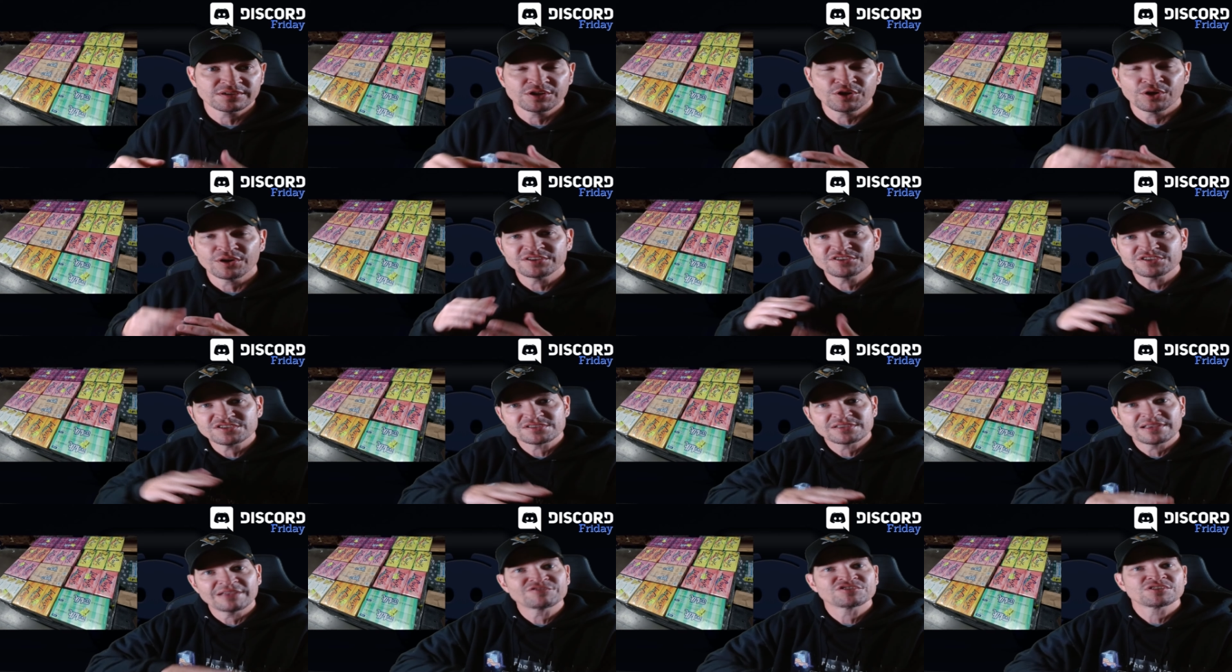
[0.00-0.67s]
You know,
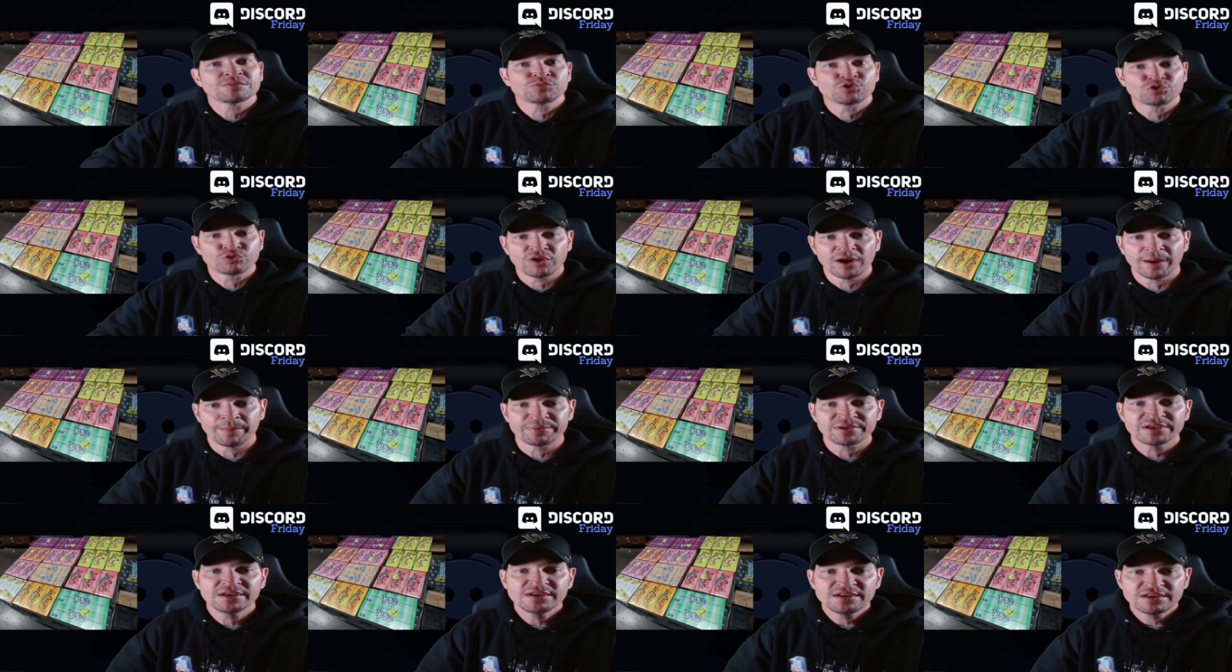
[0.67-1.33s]
just give some
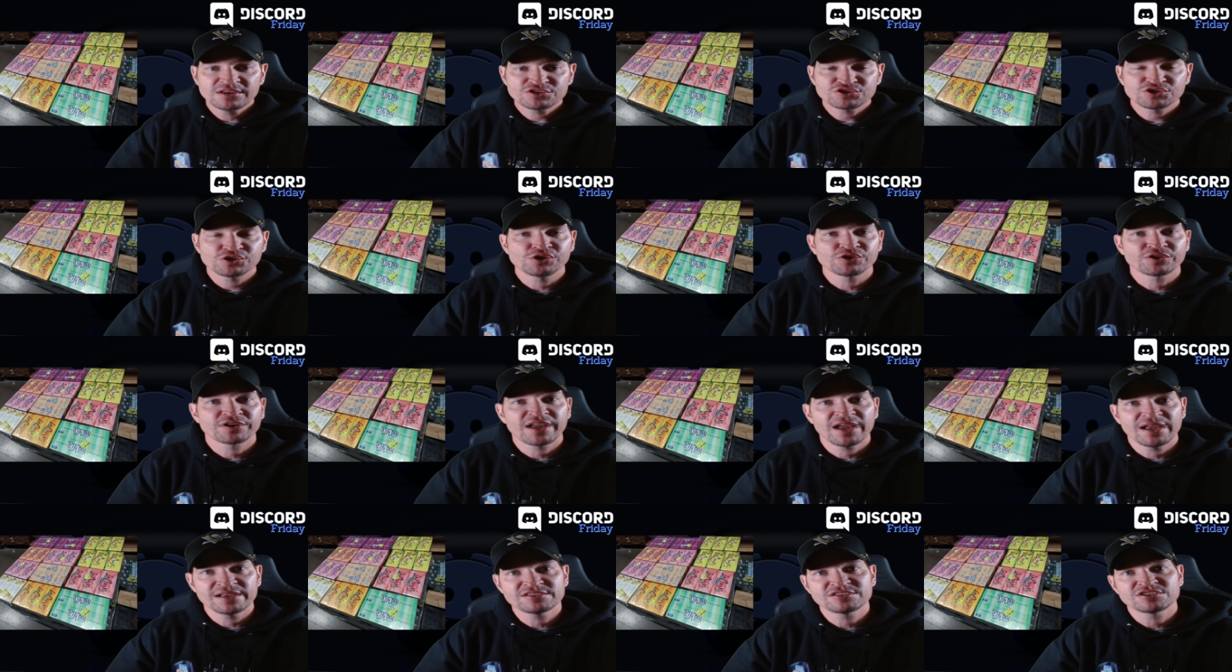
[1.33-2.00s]
grip so your
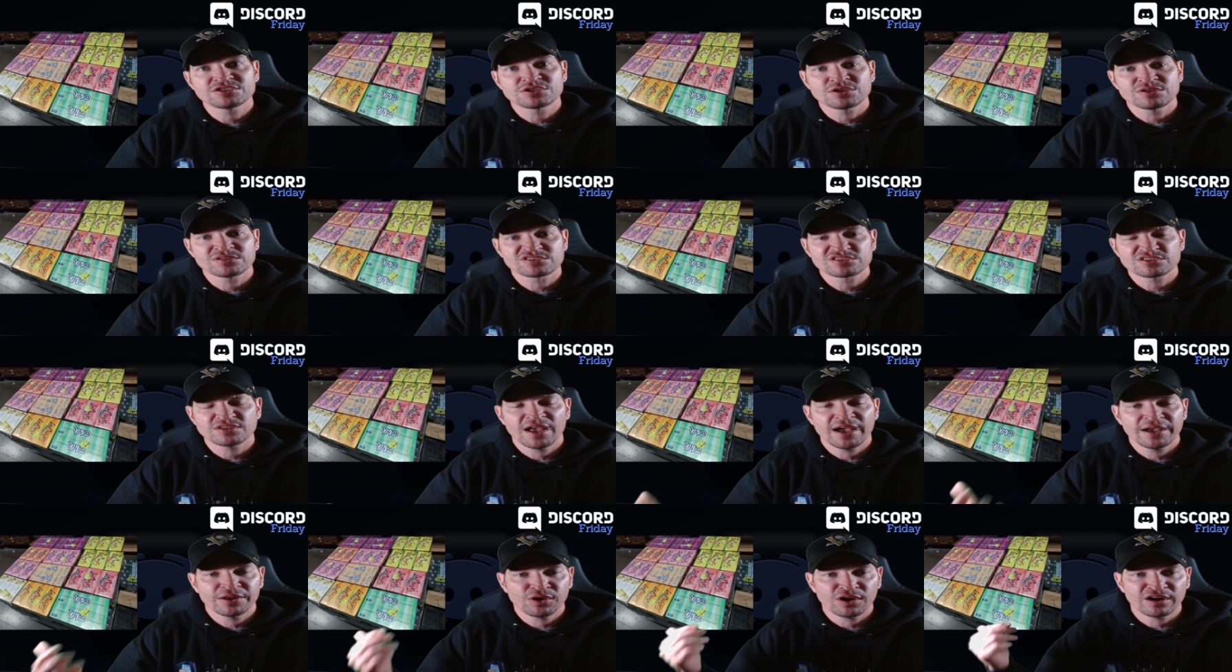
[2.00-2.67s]
cases don't
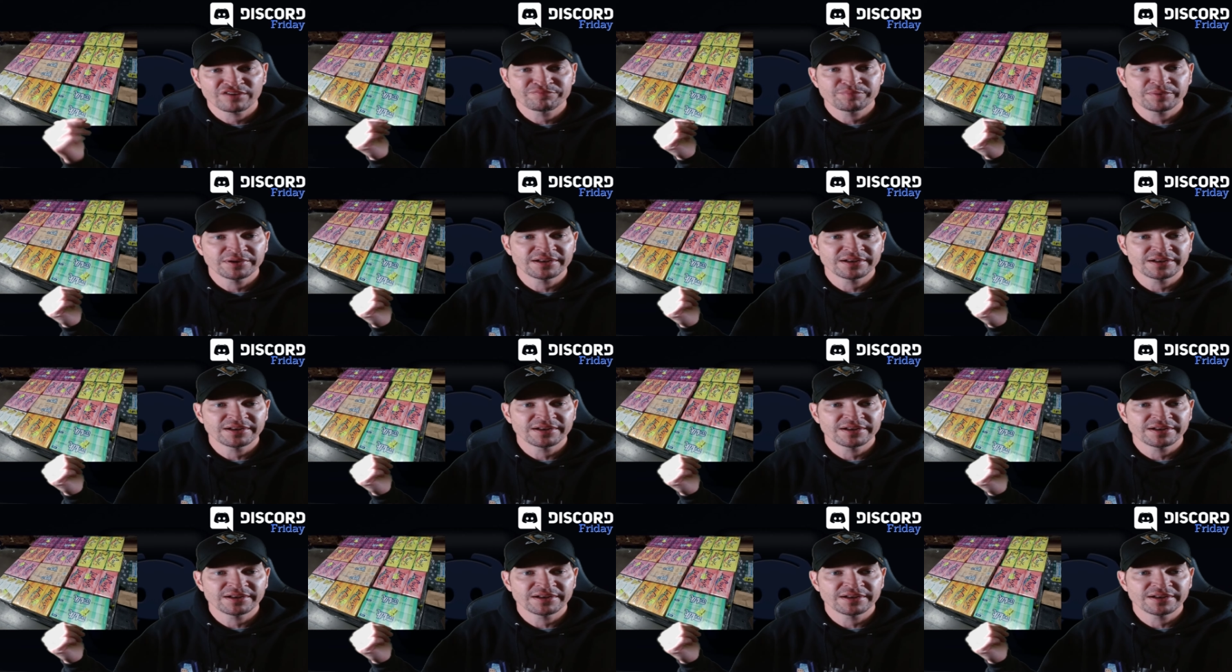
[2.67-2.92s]
slide off.